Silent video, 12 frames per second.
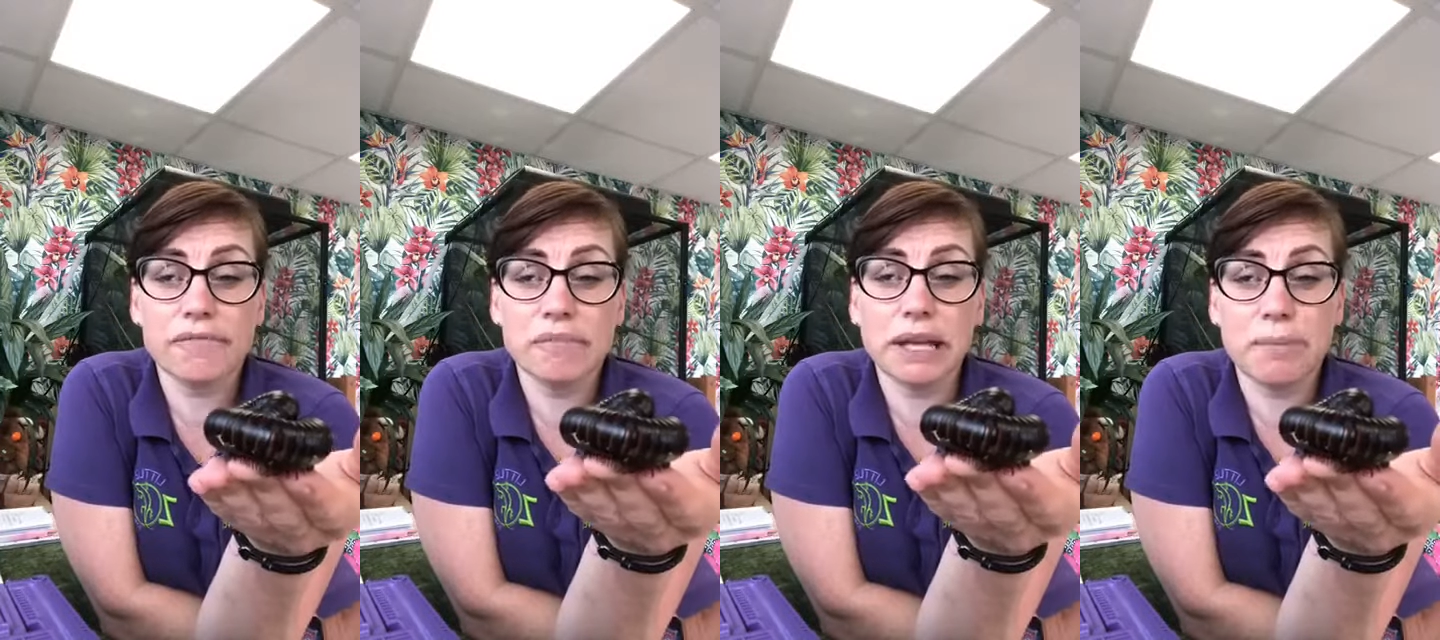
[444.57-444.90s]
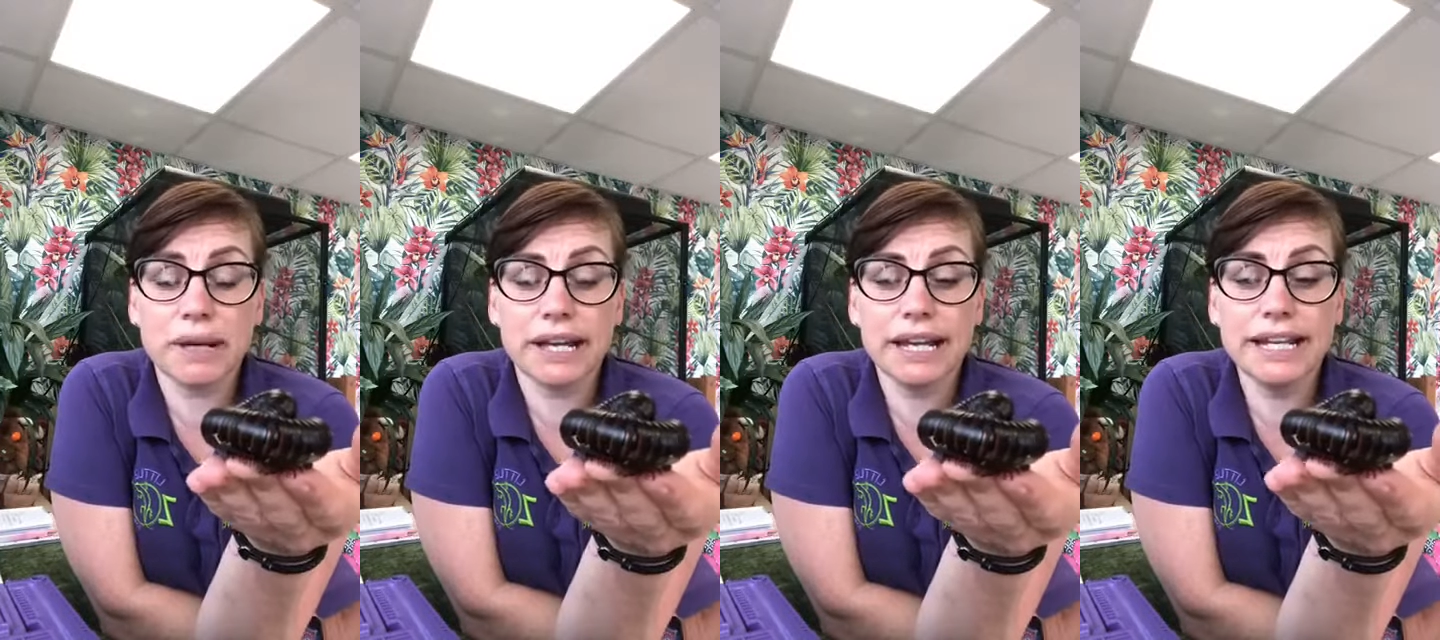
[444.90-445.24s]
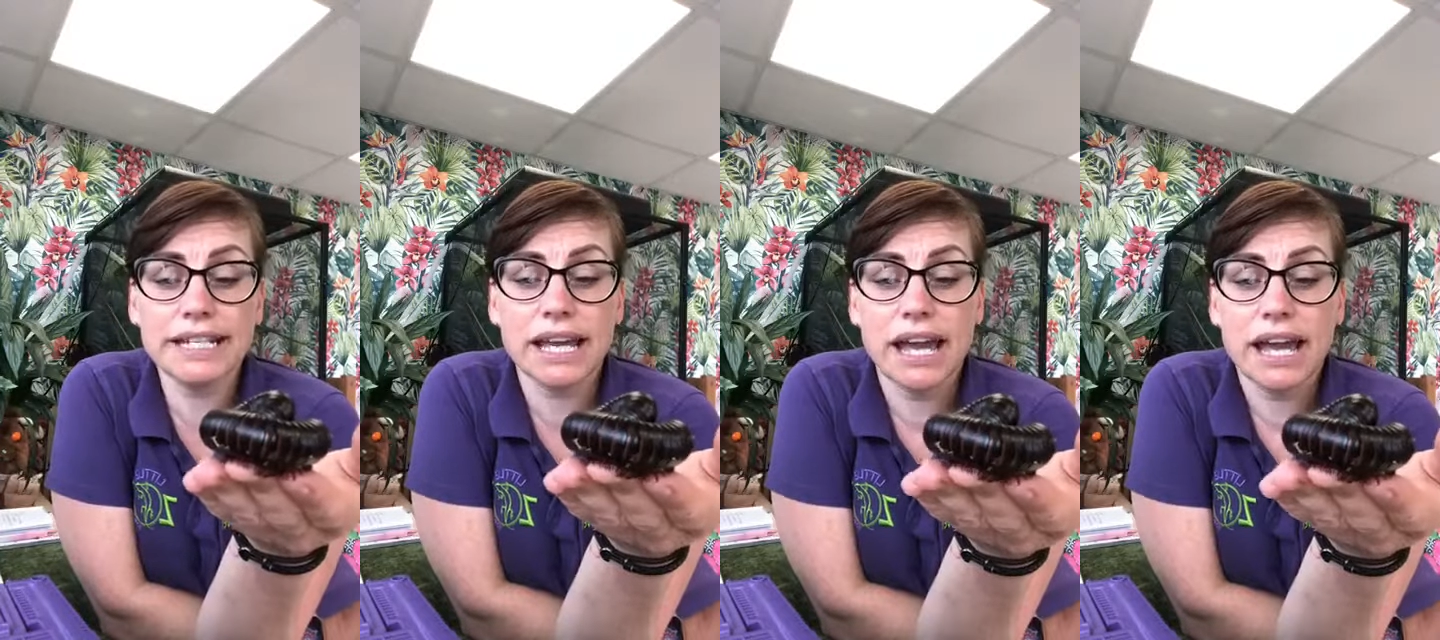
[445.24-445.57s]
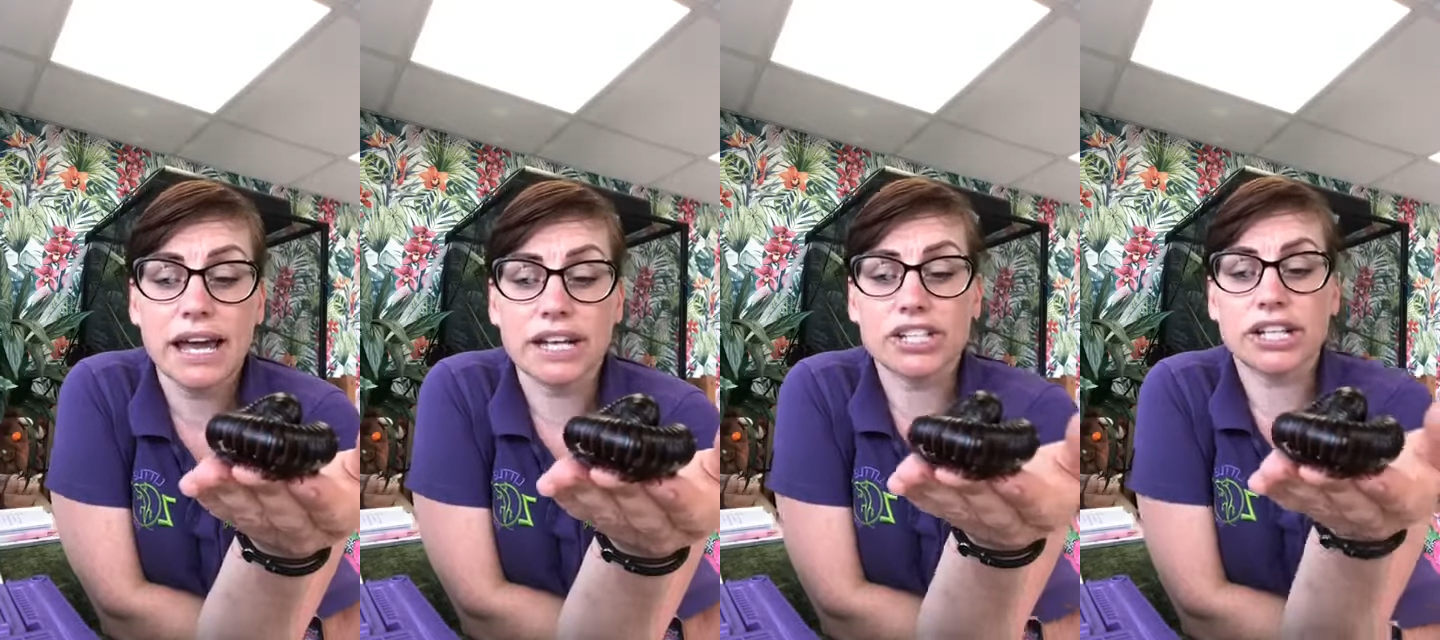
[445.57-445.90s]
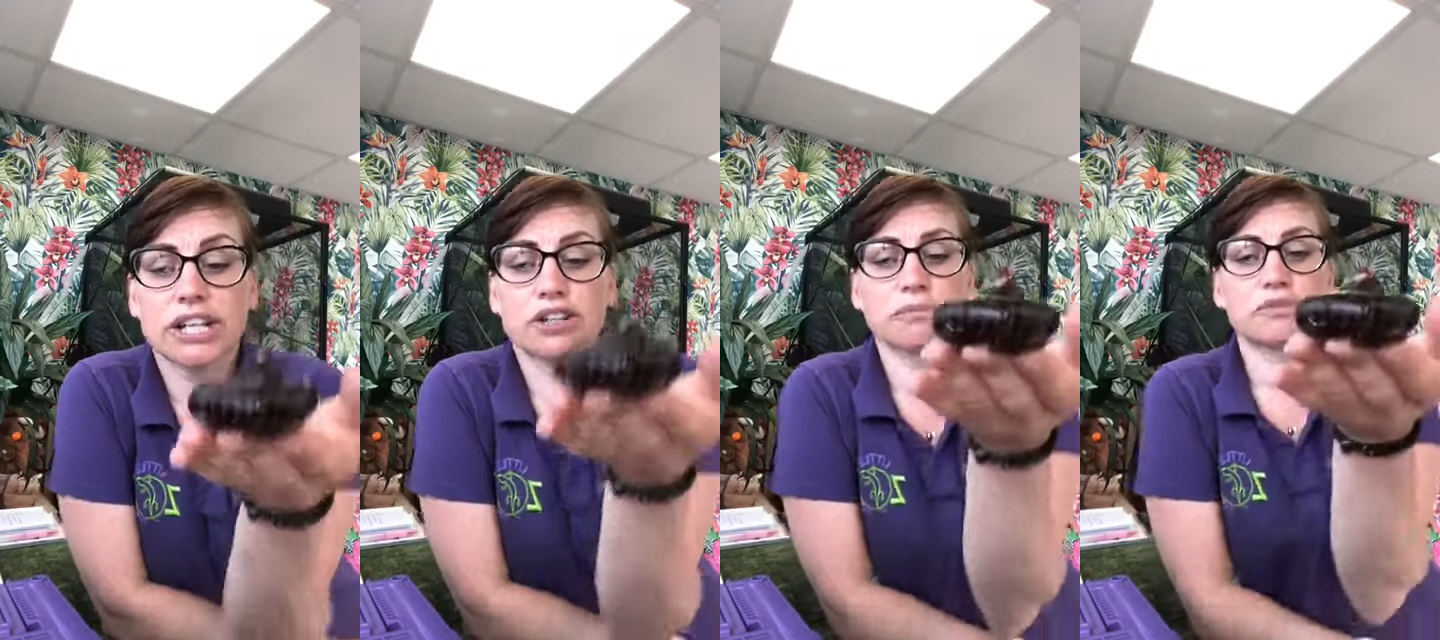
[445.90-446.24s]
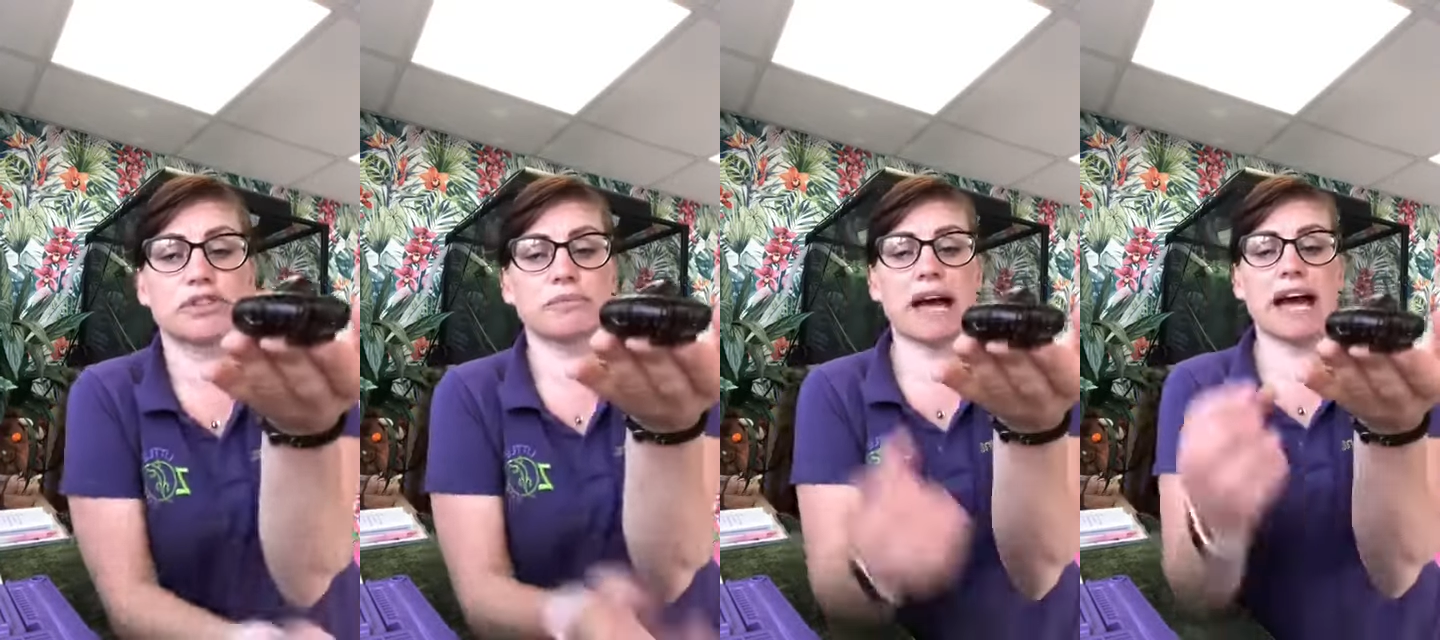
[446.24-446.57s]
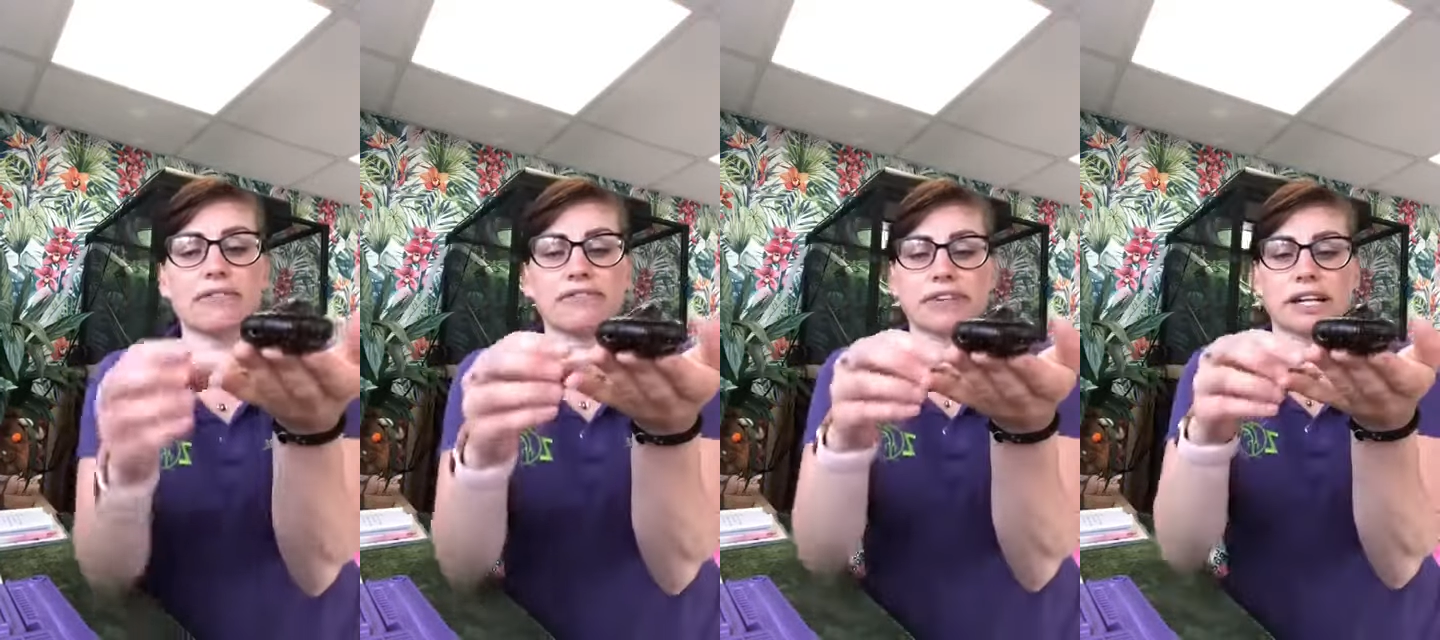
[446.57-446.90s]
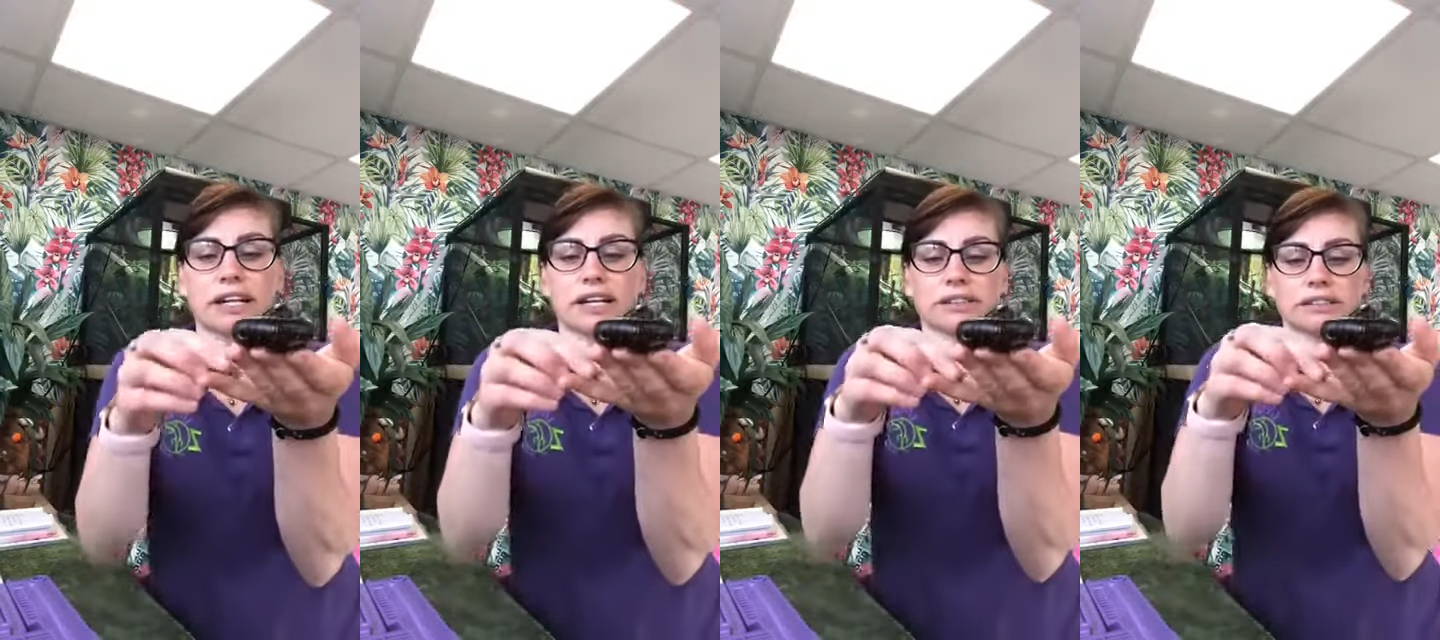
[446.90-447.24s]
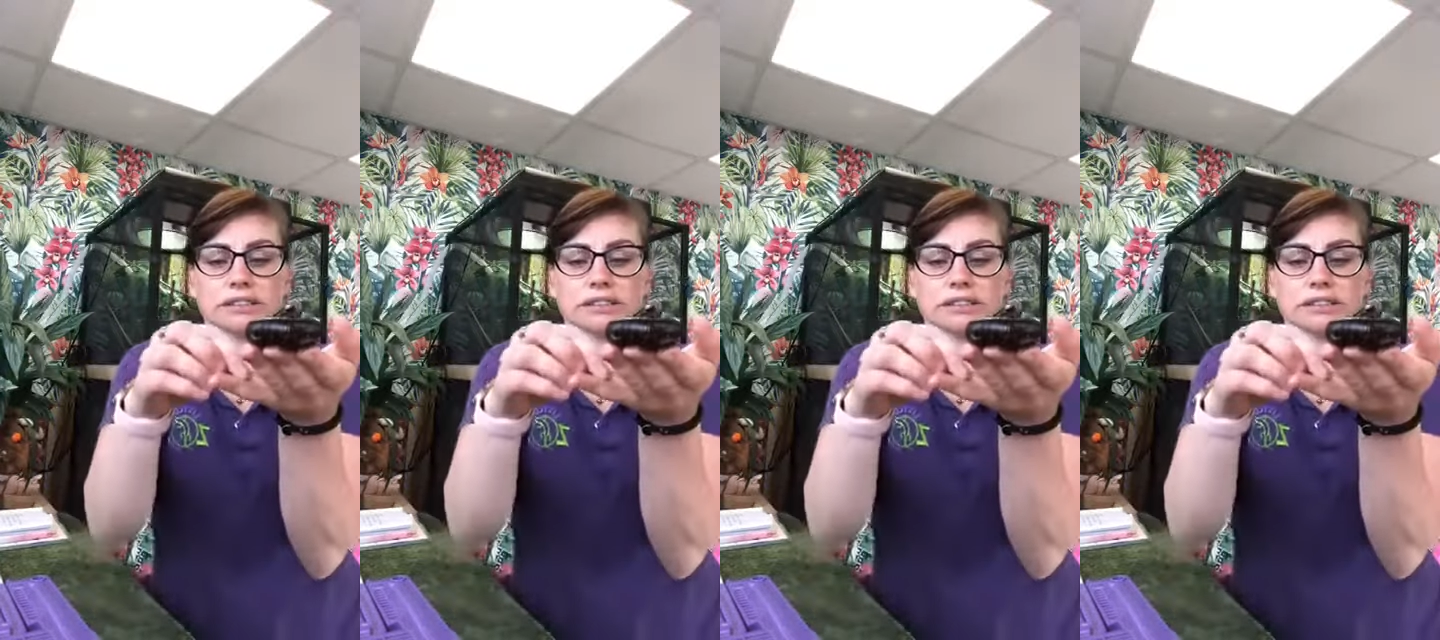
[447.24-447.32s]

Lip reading: millipede. And she comes from Africa.